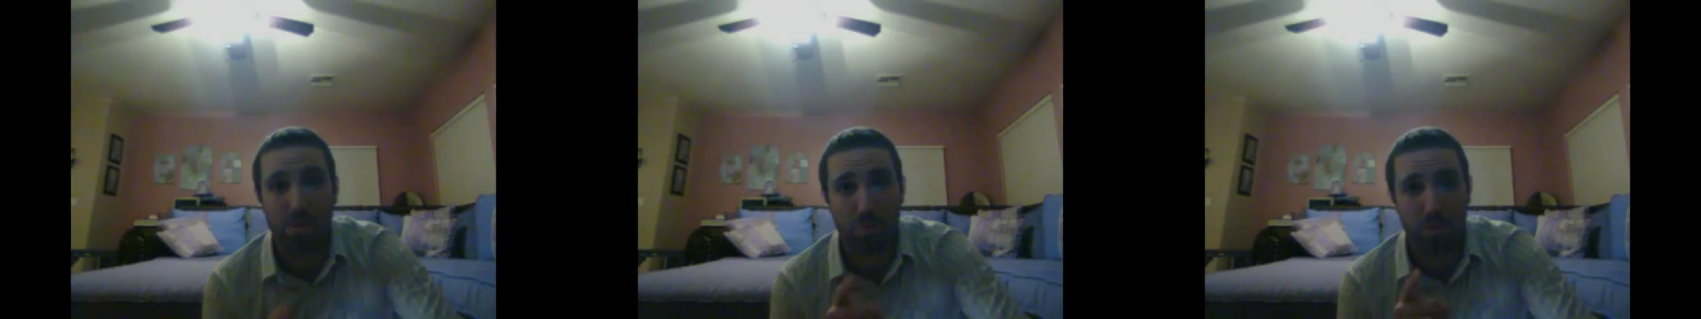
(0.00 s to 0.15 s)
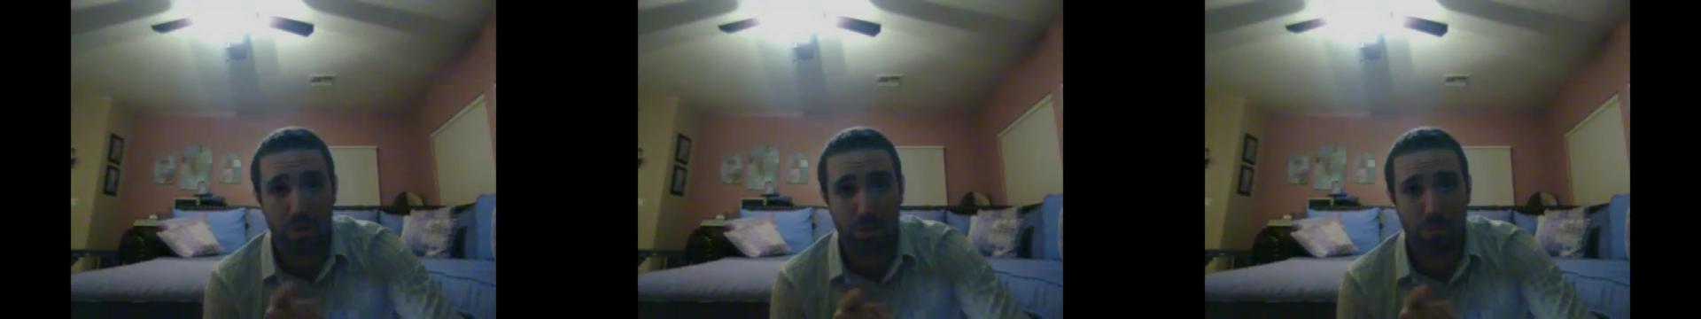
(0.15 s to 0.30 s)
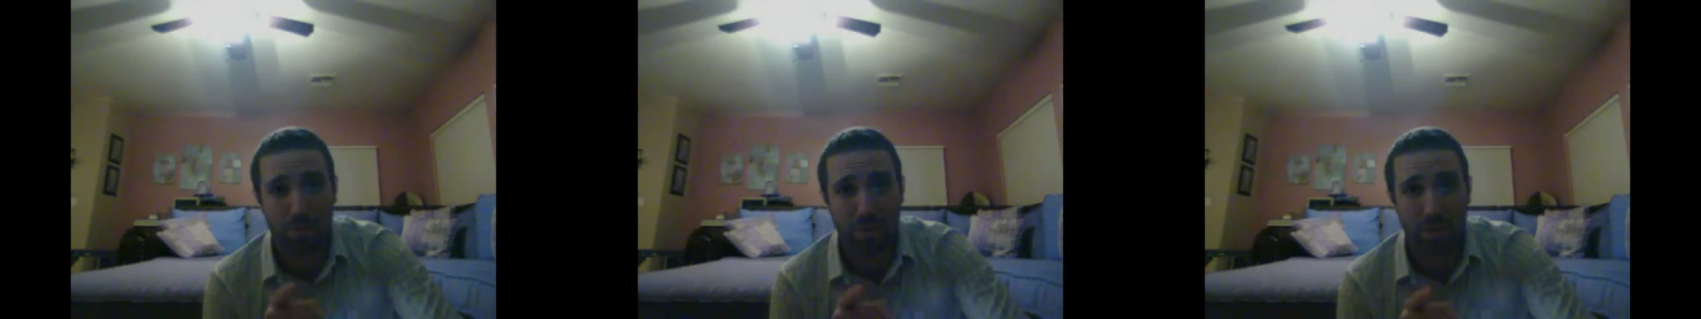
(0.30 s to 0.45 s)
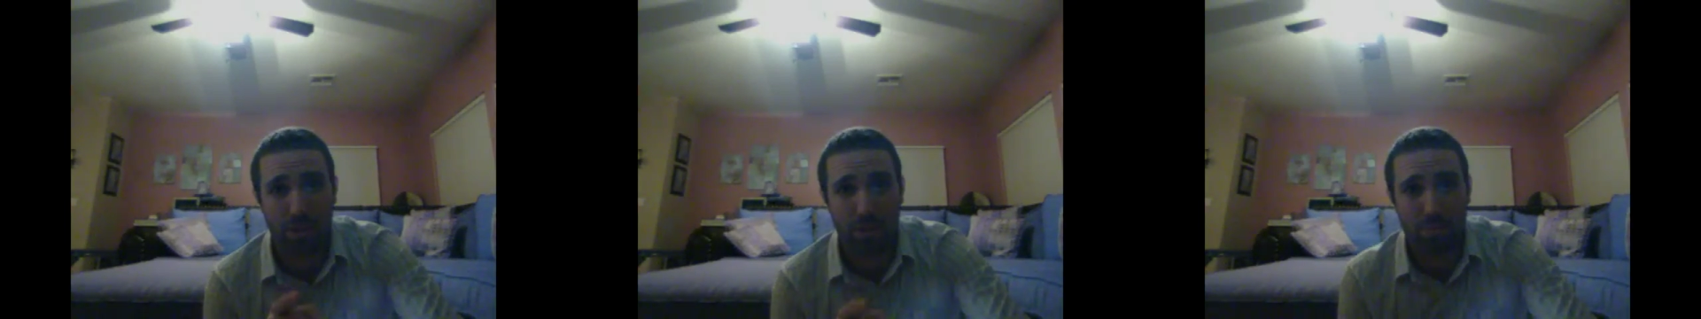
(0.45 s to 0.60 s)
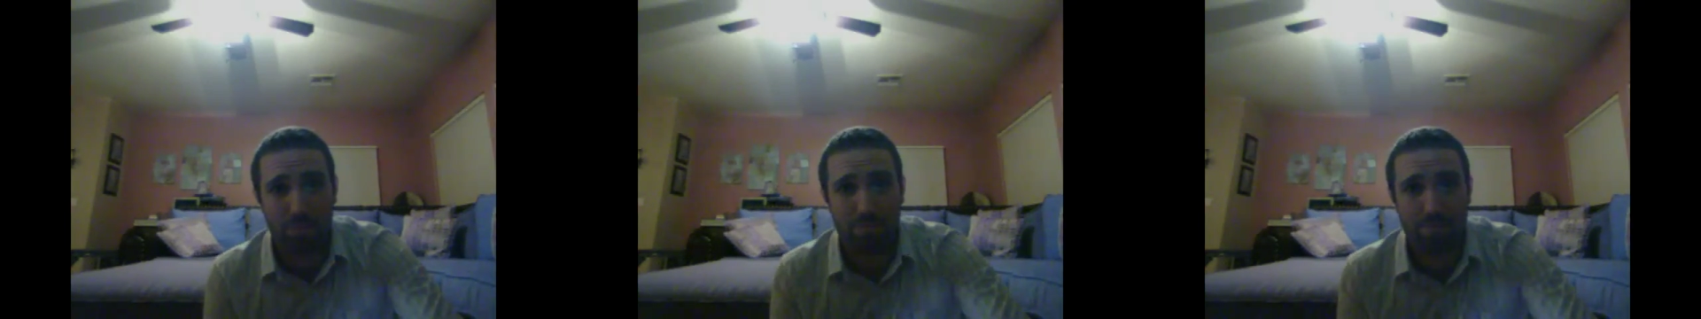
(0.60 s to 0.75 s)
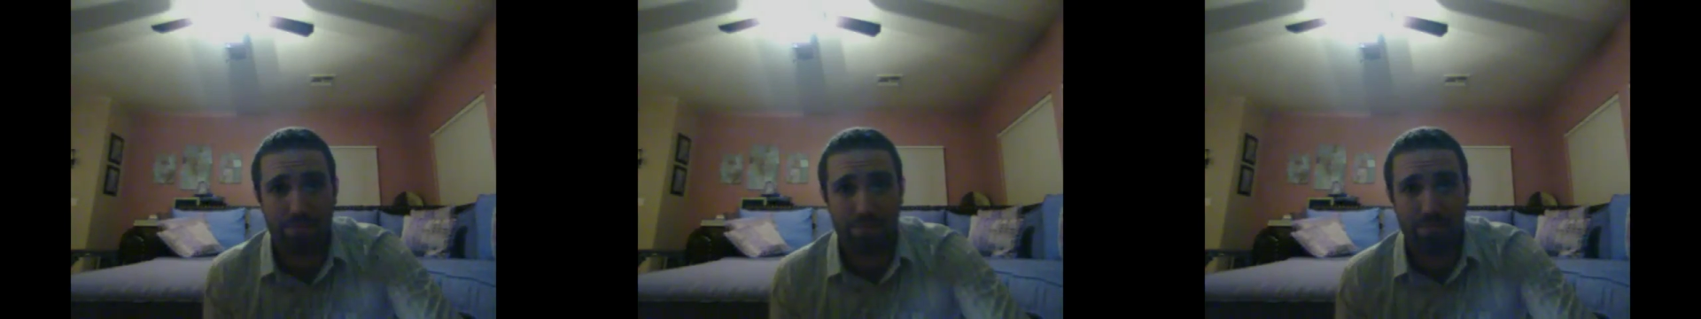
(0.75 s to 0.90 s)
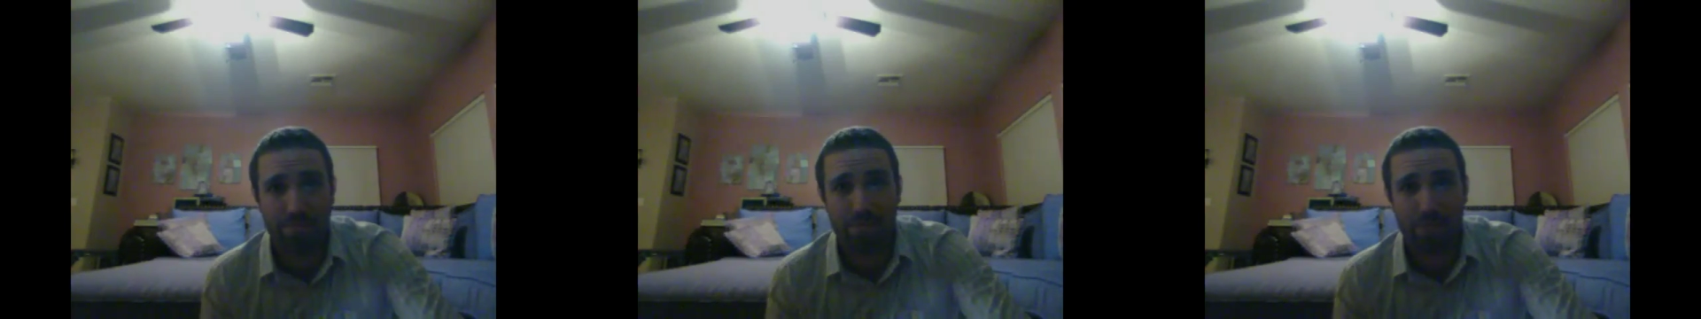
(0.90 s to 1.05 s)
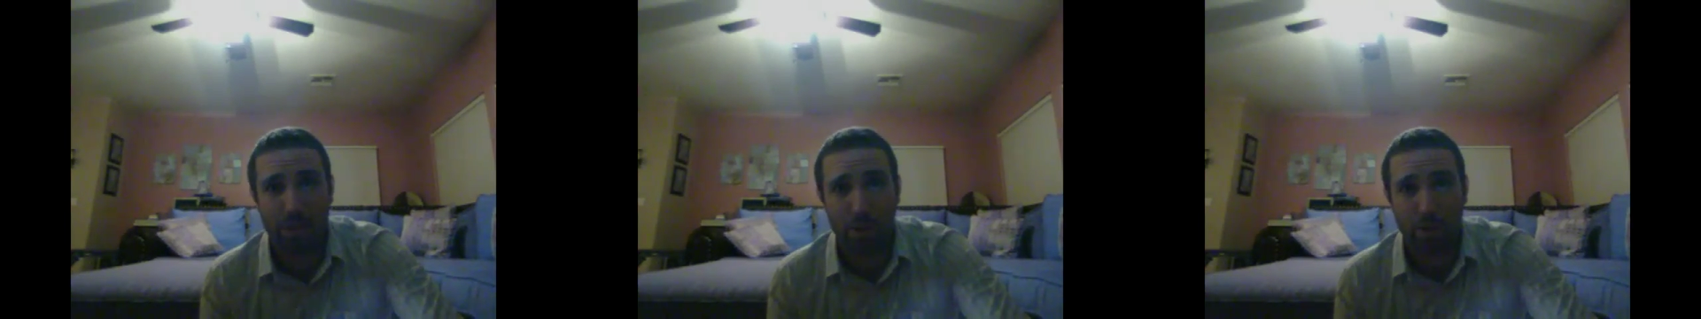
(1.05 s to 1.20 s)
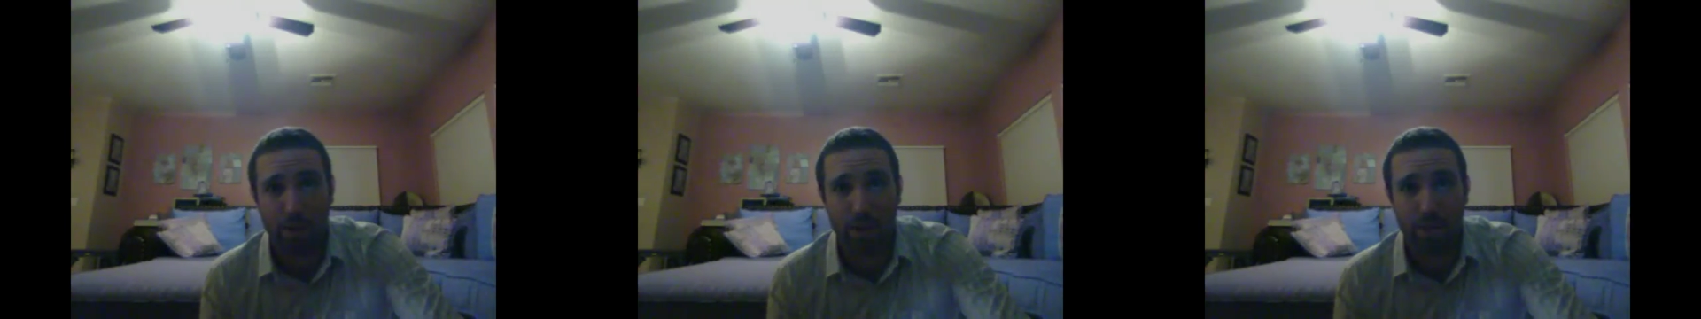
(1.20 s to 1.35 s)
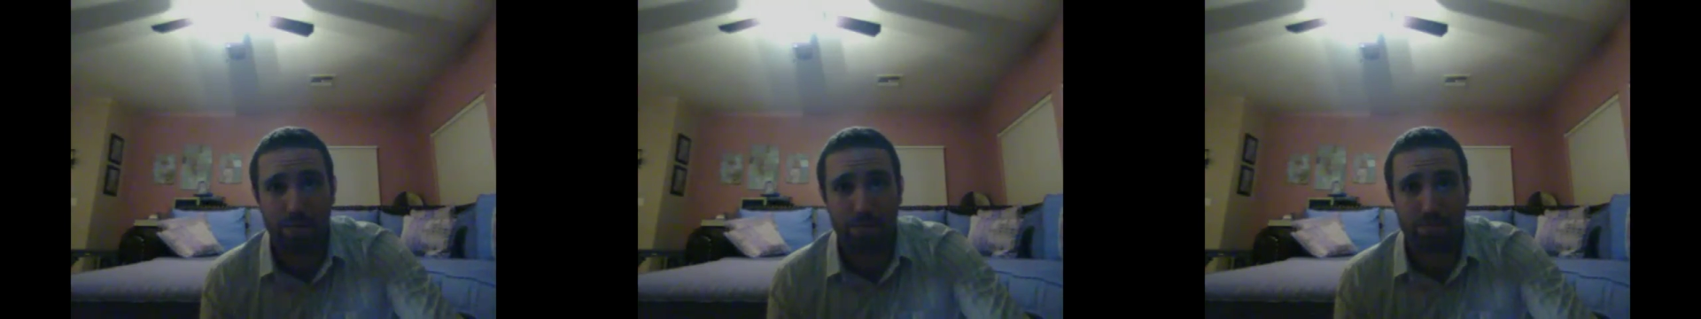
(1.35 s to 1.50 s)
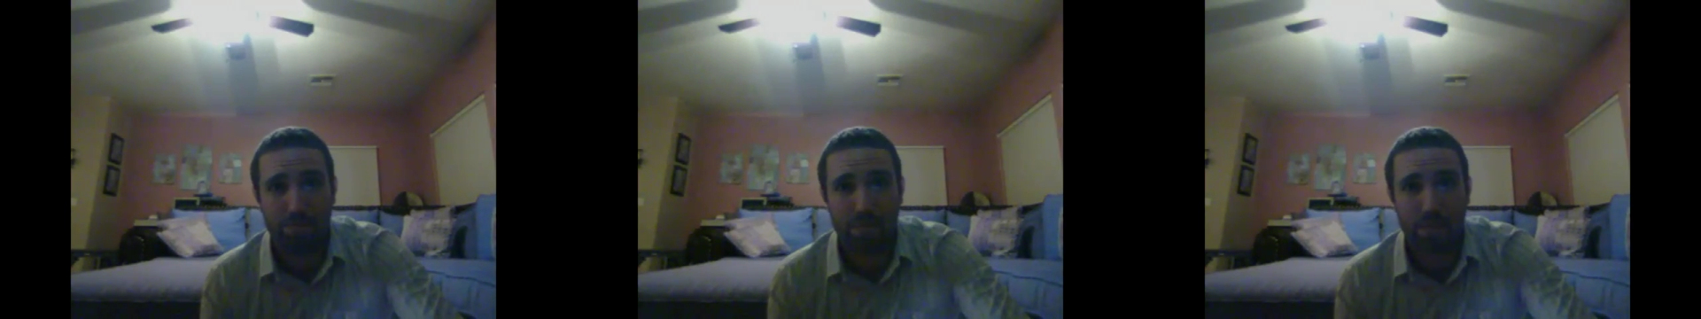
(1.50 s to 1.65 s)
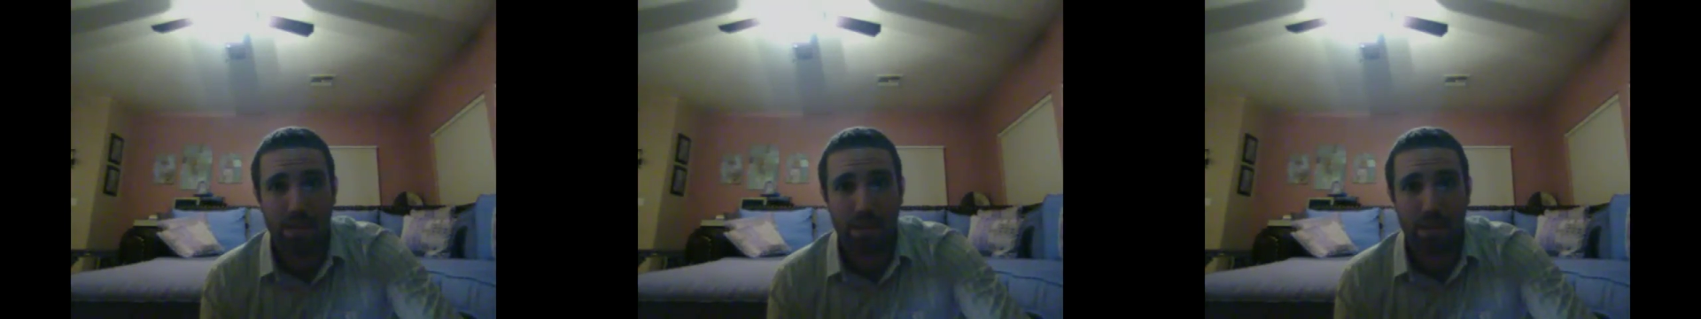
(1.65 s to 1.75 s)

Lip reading: You keep it up, alright?